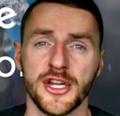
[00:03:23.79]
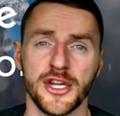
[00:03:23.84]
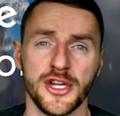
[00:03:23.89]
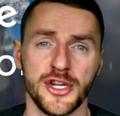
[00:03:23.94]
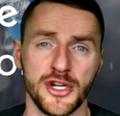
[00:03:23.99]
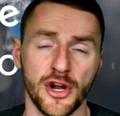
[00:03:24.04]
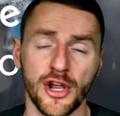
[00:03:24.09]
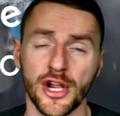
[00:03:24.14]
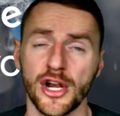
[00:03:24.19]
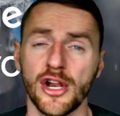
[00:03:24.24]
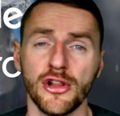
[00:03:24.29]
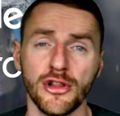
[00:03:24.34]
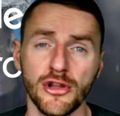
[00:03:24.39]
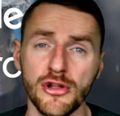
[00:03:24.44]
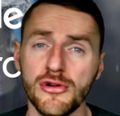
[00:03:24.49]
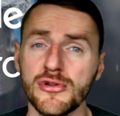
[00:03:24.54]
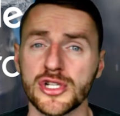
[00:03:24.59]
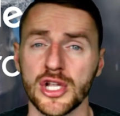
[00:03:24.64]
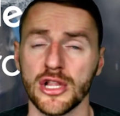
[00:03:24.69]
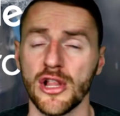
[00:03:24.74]
you're going to
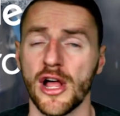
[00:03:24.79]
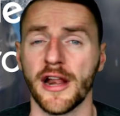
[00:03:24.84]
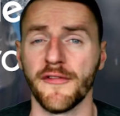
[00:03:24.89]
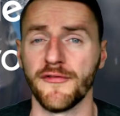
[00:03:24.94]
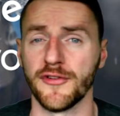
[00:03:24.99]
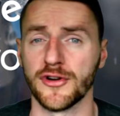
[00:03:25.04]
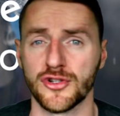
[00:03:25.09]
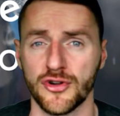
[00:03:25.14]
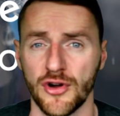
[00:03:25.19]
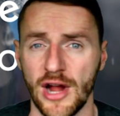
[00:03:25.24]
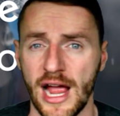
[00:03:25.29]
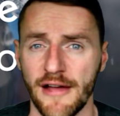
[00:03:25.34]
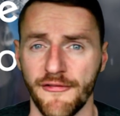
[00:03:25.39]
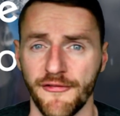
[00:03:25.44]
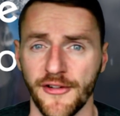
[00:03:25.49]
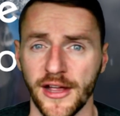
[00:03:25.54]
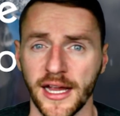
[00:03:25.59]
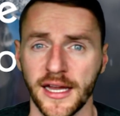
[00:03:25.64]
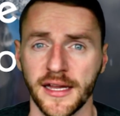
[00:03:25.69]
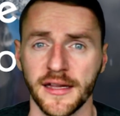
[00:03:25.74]
lose a lot of your
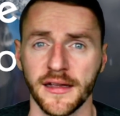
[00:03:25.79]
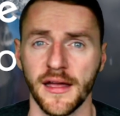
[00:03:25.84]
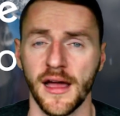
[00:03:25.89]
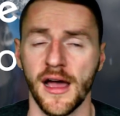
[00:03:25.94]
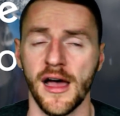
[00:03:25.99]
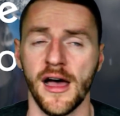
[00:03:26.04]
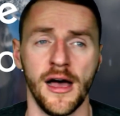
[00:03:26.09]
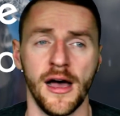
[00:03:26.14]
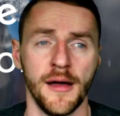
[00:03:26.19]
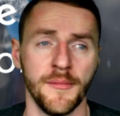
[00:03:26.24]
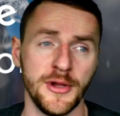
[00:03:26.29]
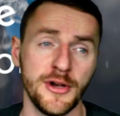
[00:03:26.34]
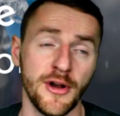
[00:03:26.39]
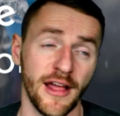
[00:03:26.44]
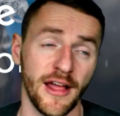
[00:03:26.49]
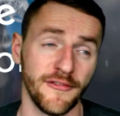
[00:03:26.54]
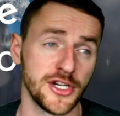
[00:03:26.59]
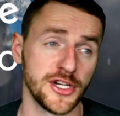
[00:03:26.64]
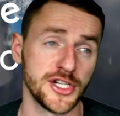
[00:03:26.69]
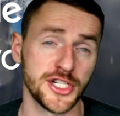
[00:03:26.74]
traffic. You don't
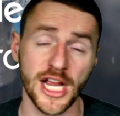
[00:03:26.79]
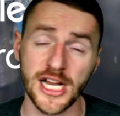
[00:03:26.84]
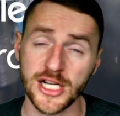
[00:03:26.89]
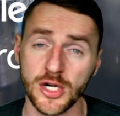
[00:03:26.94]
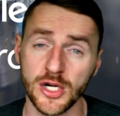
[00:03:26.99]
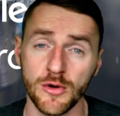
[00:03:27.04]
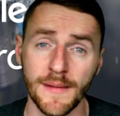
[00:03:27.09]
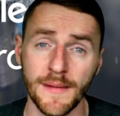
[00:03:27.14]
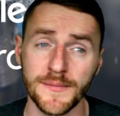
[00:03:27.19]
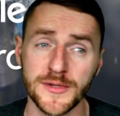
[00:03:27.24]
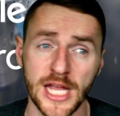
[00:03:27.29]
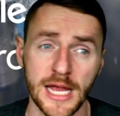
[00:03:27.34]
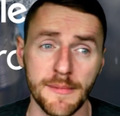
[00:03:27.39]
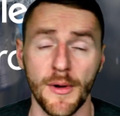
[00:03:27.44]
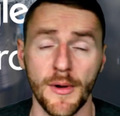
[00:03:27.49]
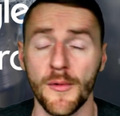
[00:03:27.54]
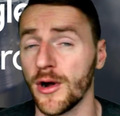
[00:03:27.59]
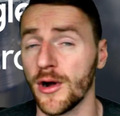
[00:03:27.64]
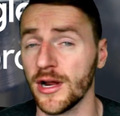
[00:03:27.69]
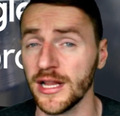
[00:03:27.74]
have to change your website,
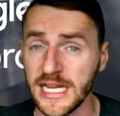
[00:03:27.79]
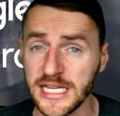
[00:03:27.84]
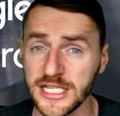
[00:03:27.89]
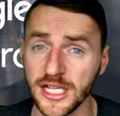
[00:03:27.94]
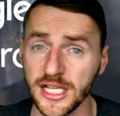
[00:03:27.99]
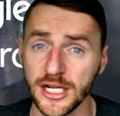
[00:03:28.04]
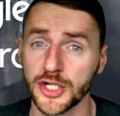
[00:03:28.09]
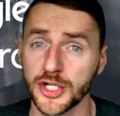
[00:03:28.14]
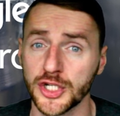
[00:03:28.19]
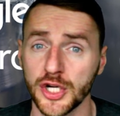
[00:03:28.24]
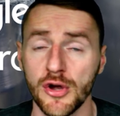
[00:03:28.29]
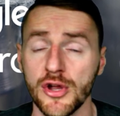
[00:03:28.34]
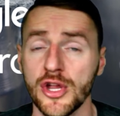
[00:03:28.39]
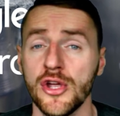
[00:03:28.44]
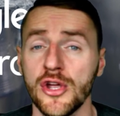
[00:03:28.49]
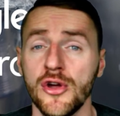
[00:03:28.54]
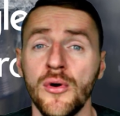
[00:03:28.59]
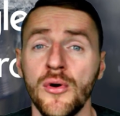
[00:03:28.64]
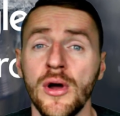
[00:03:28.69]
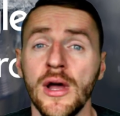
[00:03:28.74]
but we're at least going to show
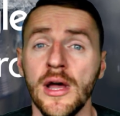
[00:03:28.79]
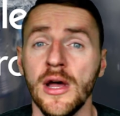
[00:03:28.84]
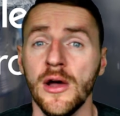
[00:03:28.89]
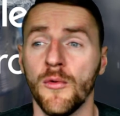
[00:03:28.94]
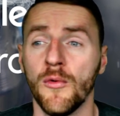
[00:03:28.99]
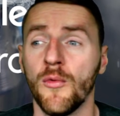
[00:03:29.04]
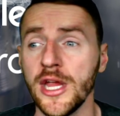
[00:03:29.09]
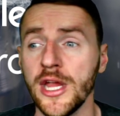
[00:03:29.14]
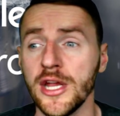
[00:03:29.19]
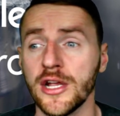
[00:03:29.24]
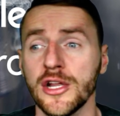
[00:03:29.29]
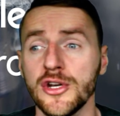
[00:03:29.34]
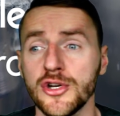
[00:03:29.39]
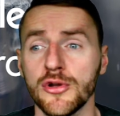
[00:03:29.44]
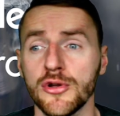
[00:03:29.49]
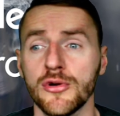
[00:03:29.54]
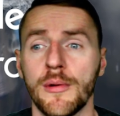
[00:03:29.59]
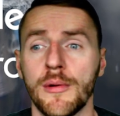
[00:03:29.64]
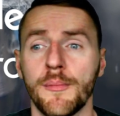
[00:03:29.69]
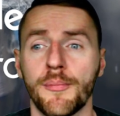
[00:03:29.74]
you what you can
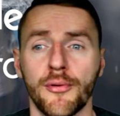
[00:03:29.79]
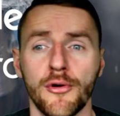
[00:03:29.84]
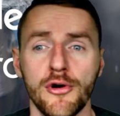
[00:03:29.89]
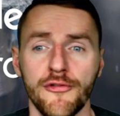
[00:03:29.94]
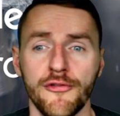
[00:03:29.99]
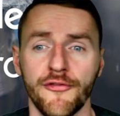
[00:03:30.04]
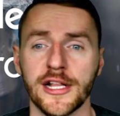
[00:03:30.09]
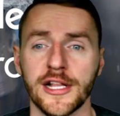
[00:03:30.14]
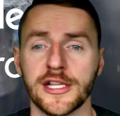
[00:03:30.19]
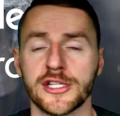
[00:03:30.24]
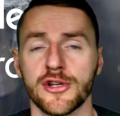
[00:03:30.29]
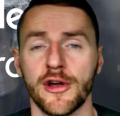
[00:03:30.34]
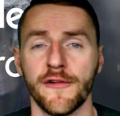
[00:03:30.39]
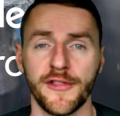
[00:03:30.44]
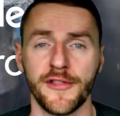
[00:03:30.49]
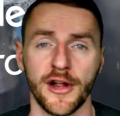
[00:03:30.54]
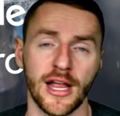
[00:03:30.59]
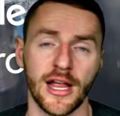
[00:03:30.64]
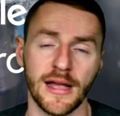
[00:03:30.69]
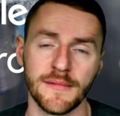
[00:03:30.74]
do to improve it. So if
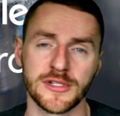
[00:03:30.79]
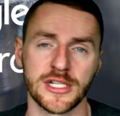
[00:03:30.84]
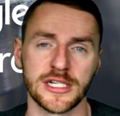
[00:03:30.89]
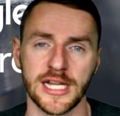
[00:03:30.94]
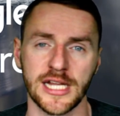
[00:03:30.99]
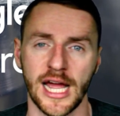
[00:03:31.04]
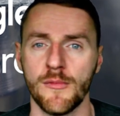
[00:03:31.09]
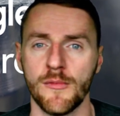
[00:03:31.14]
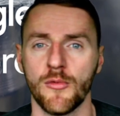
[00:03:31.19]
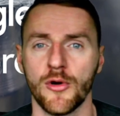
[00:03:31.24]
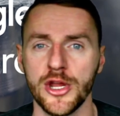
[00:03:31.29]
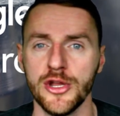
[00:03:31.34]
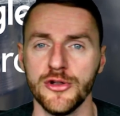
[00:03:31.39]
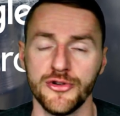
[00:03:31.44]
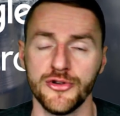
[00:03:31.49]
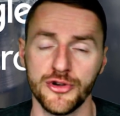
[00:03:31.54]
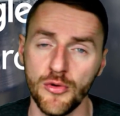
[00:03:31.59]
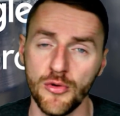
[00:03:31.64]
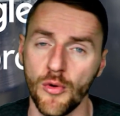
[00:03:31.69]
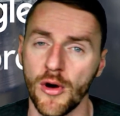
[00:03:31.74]
there comes a time where you
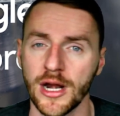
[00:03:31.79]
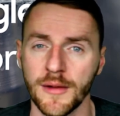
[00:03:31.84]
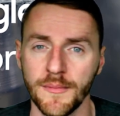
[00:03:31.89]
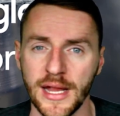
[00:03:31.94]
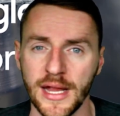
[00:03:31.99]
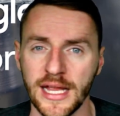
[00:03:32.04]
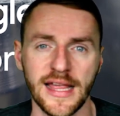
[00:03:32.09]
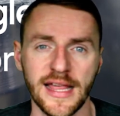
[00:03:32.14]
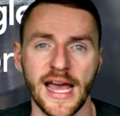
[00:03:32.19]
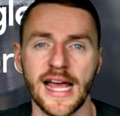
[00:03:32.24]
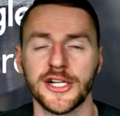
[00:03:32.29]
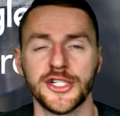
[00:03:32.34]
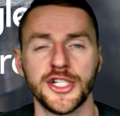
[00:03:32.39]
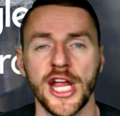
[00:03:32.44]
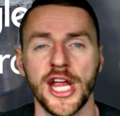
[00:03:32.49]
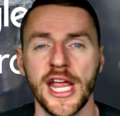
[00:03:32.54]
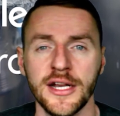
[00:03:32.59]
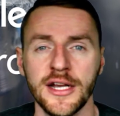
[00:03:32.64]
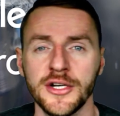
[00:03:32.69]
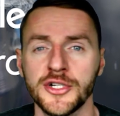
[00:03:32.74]
do want to make that
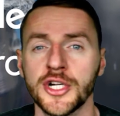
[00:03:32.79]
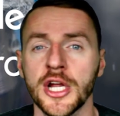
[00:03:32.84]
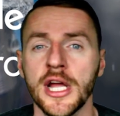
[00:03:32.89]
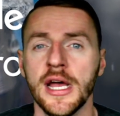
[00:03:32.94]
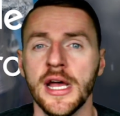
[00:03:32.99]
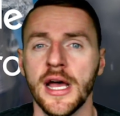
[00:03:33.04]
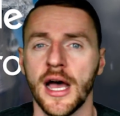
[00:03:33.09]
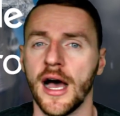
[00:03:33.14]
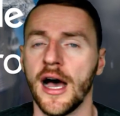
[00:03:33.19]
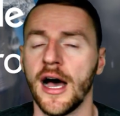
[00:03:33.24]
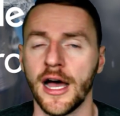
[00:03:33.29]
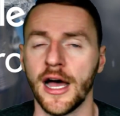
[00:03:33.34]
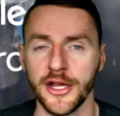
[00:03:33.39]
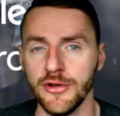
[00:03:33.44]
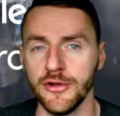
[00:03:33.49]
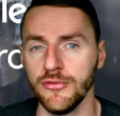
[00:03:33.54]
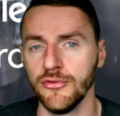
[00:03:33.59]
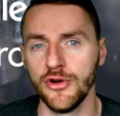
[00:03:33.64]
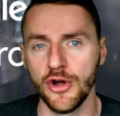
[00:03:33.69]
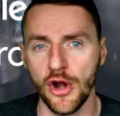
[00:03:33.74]
change,
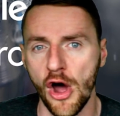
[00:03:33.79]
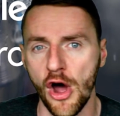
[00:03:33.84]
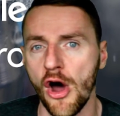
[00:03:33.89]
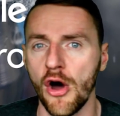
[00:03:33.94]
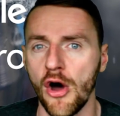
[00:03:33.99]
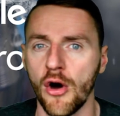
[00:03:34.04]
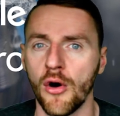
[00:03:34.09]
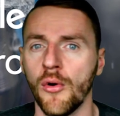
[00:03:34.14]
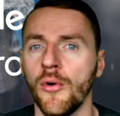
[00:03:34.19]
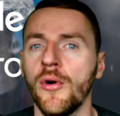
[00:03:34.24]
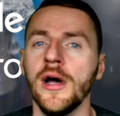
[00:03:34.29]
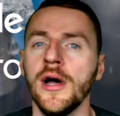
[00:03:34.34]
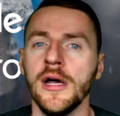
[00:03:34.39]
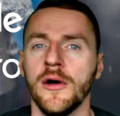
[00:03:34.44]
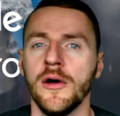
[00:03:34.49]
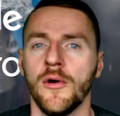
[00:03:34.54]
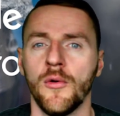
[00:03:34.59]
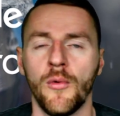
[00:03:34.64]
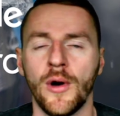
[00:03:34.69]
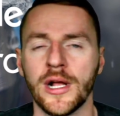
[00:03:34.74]
you know
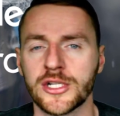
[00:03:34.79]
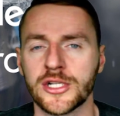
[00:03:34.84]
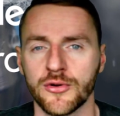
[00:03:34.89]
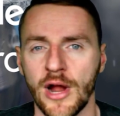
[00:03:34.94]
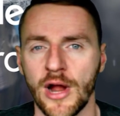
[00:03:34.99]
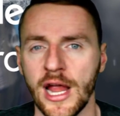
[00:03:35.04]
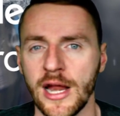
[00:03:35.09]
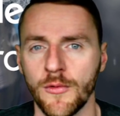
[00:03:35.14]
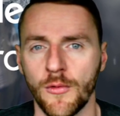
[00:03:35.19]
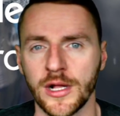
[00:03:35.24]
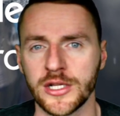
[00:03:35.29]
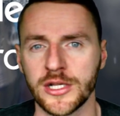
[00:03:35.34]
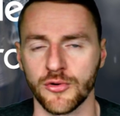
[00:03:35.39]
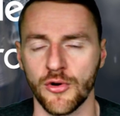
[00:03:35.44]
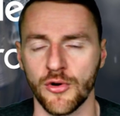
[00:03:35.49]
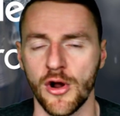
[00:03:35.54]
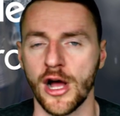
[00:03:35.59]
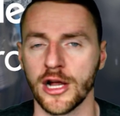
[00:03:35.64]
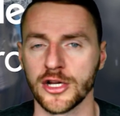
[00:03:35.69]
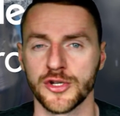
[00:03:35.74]
what's right and what's
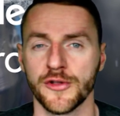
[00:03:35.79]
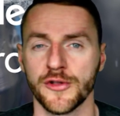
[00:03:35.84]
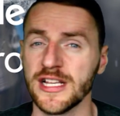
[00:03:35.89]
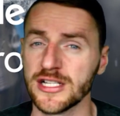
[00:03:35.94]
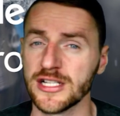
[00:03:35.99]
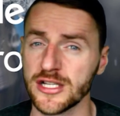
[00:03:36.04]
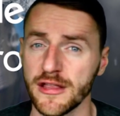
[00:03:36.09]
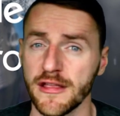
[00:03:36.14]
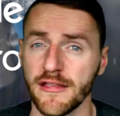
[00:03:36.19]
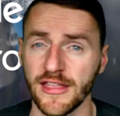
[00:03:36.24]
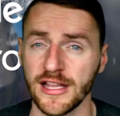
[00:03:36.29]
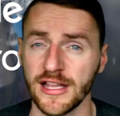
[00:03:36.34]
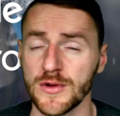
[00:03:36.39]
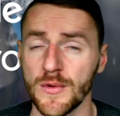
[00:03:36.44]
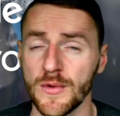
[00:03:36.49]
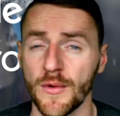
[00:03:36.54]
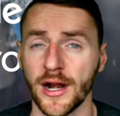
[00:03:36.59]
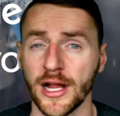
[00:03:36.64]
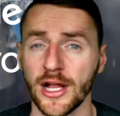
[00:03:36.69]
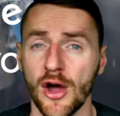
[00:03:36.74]
wrong. So these are the things
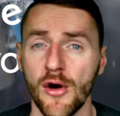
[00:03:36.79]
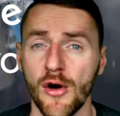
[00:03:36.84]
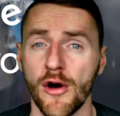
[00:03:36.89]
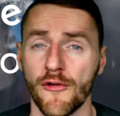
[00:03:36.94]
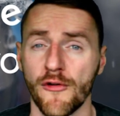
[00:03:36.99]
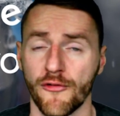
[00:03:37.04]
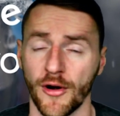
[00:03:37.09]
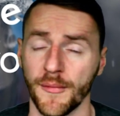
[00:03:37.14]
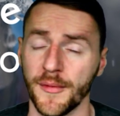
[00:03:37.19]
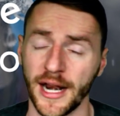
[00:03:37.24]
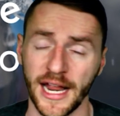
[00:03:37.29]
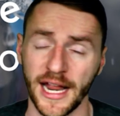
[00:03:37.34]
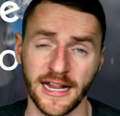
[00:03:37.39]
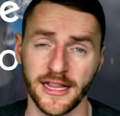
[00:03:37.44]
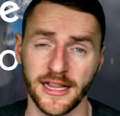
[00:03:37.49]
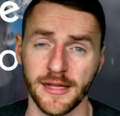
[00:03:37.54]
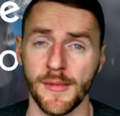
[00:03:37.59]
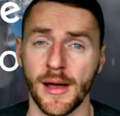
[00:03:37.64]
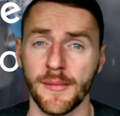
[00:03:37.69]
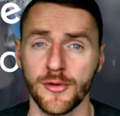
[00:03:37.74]
we want to go over. I'm going to
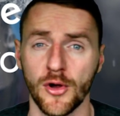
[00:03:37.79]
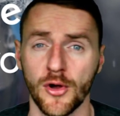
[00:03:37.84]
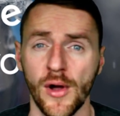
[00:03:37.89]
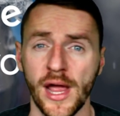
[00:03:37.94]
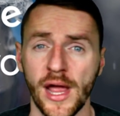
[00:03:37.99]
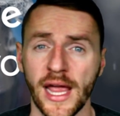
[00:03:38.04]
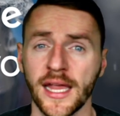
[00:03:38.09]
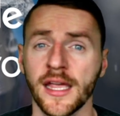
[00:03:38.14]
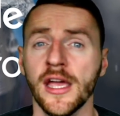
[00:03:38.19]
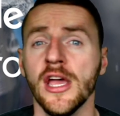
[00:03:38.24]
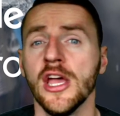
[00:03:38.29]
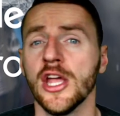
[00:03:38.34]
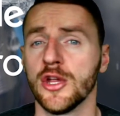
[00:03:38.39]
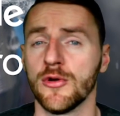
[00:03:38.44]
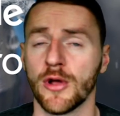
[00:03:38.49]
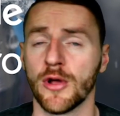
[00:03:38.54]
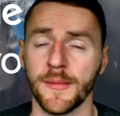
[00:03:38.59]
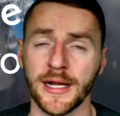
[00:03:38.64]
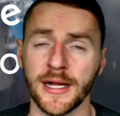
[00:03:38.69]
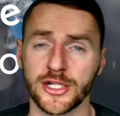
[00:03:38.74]
hit them up quick. You
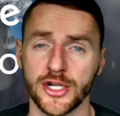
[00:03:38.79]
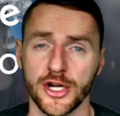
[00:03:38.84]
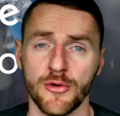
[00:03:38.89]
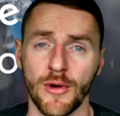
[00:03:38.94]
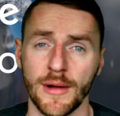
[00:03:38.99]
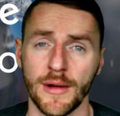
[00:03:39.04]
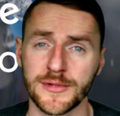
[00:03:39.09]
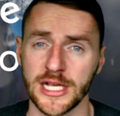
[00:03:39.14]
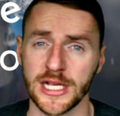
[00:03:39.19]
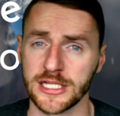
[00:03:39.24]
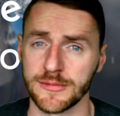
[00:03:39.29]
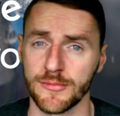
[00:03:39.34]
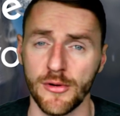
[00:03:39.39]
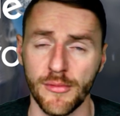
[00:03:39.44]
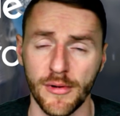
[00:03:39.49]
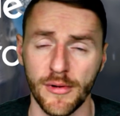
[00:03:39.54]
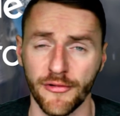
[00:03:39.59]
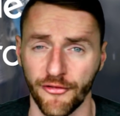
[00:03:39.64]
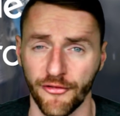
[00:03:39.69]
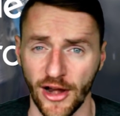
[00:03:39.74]
want to make sure your website's
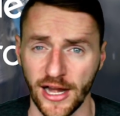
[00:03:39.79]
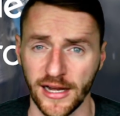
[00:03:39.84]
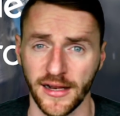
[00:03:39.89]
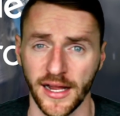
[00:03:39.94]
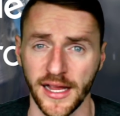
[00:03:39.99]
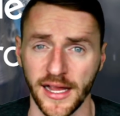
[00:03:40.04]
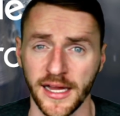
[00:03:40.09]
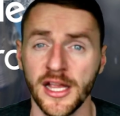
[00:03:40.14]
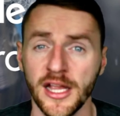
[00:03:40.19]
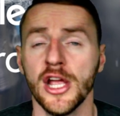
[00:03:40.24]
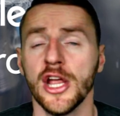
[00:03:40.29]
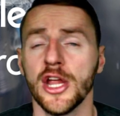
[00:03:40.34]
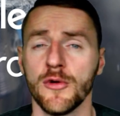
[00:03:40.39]
mobile friendly.